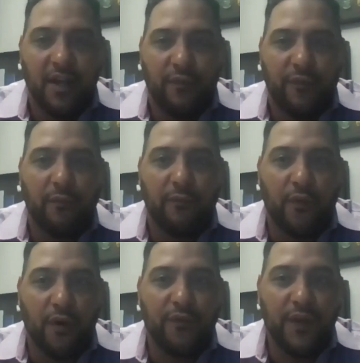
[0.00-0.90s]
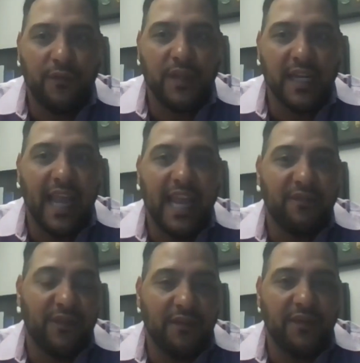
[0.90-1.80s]
from 450 to
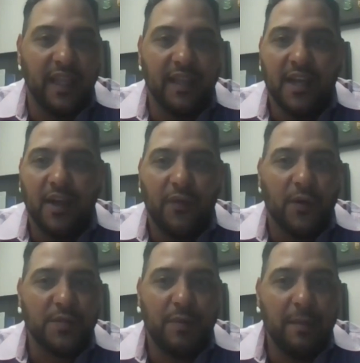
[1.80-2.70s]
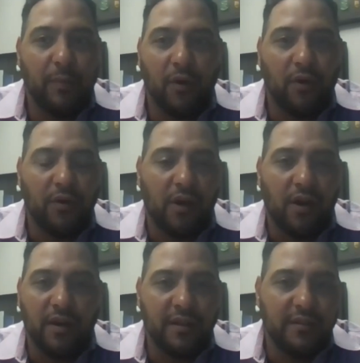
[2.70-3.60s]
850. Those people
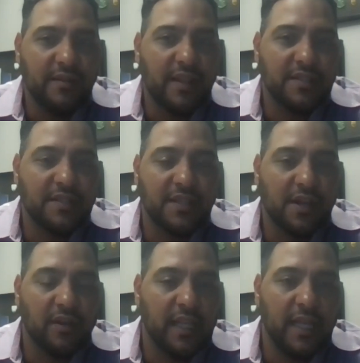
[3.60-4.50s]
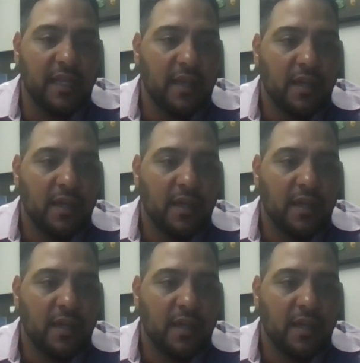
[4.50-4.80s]
necessarily,